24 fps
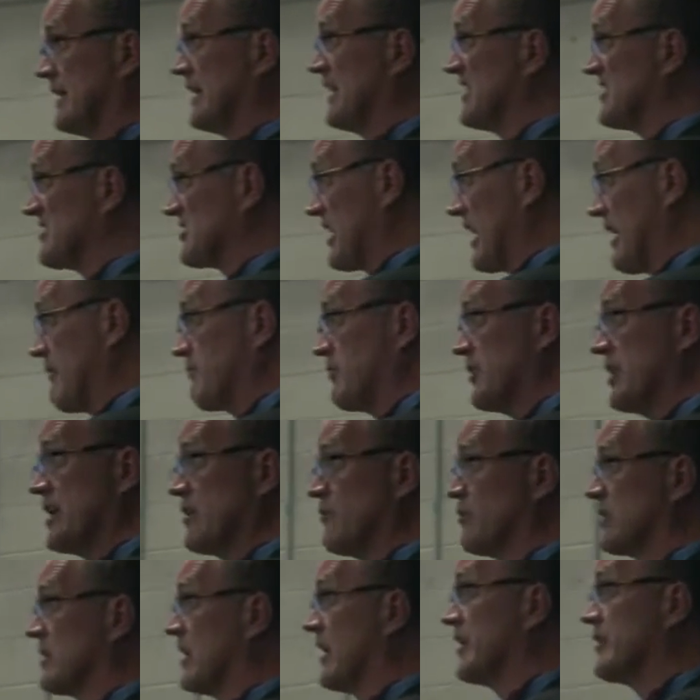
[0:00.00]
Same thing
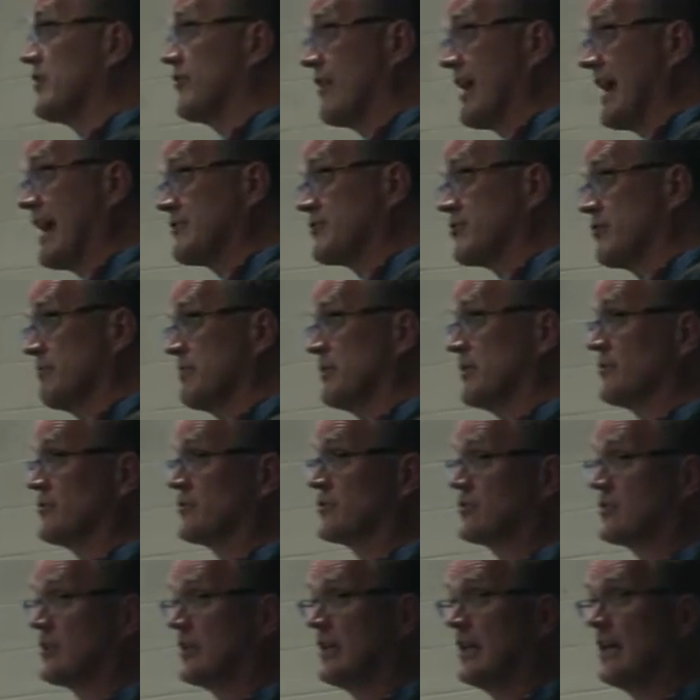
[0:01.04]
with other
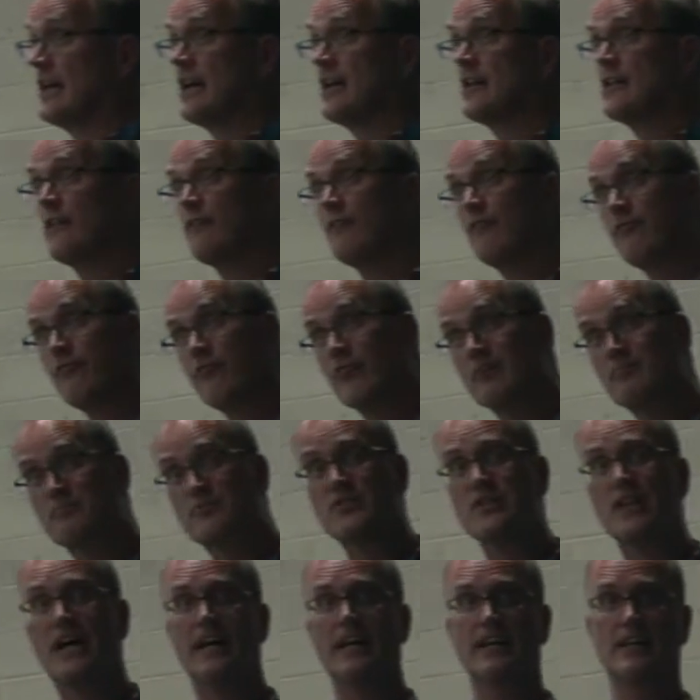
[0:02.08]
attributes. The flip
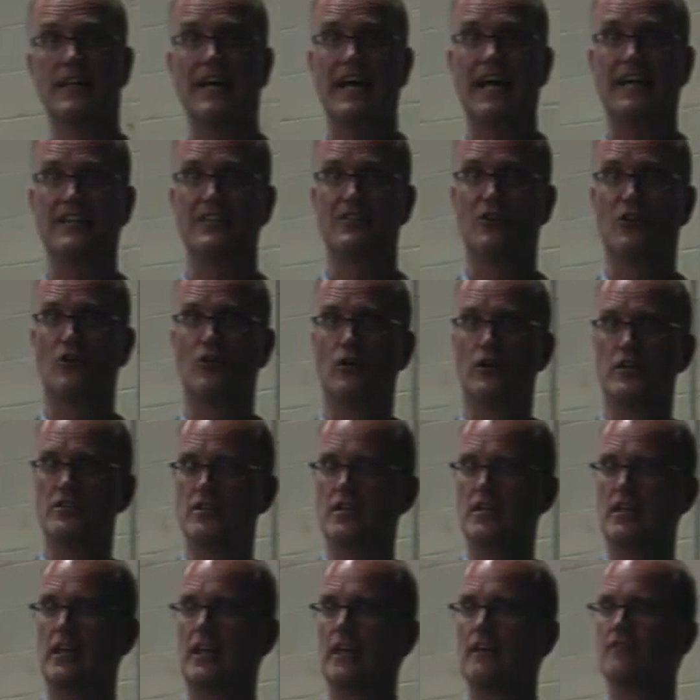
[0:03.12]
side of that, though, is
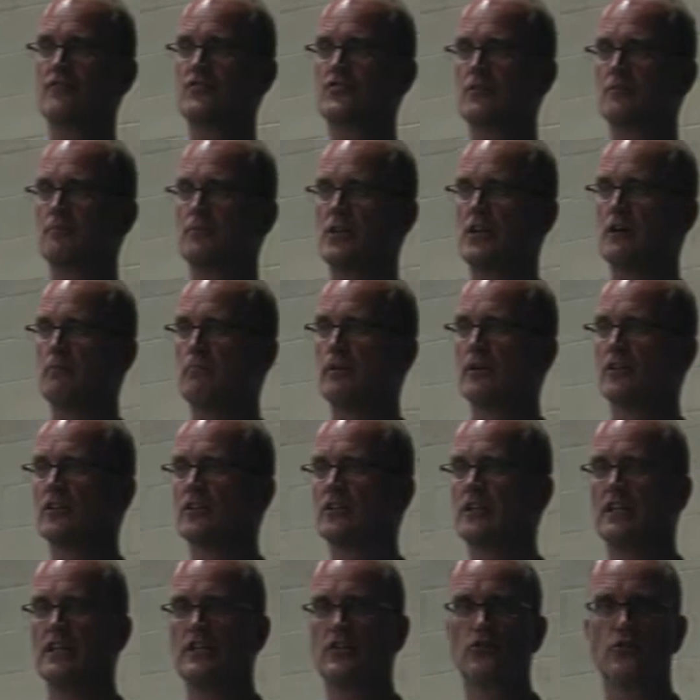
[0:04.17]
it gives them the
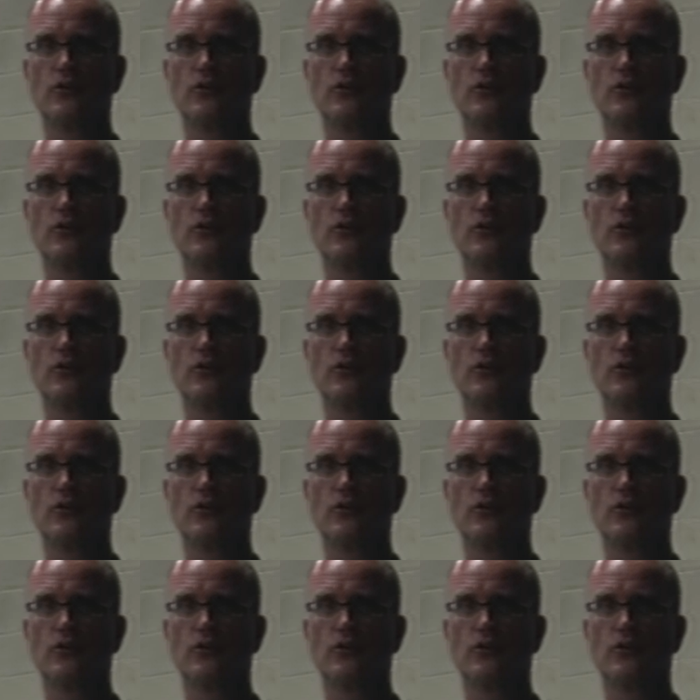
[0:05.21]
ability to